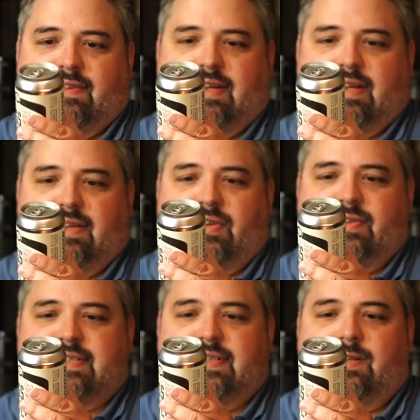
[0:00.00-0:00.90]
There
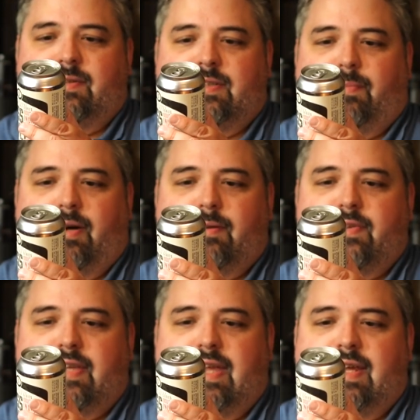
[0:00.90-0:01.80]
is sediment at the bottom of
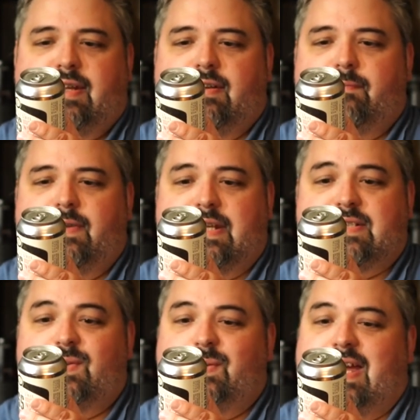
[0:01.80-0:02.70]
the can.
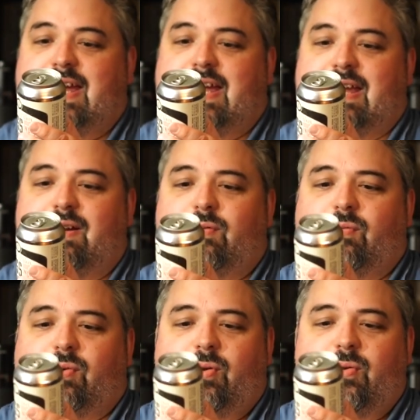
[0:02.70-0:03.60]
It's okay.
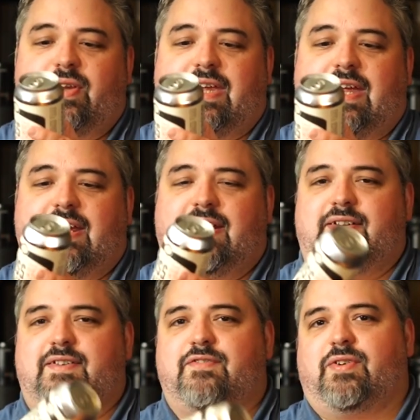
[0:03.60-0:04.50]
Roll the
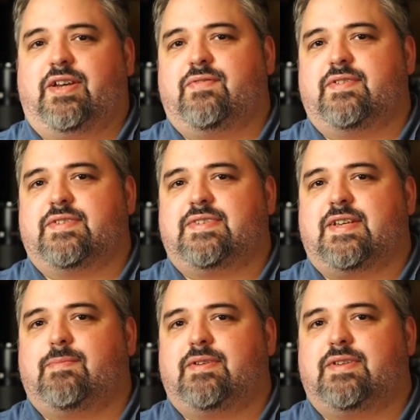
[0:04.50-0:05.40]
can for even
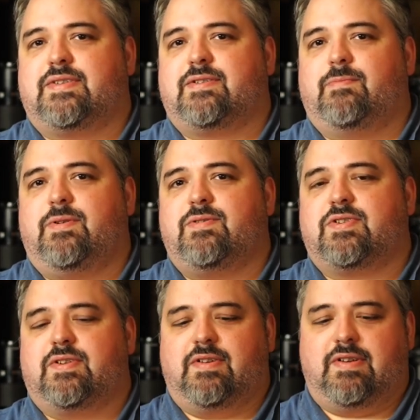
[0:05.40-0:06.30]
sediment
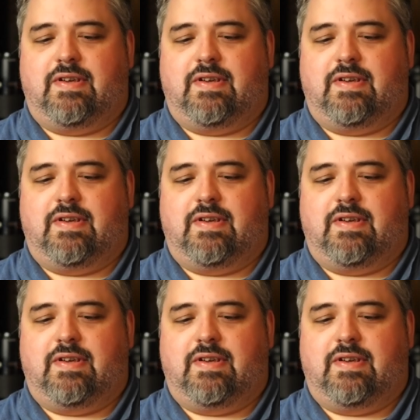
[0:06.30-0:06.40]
distribution.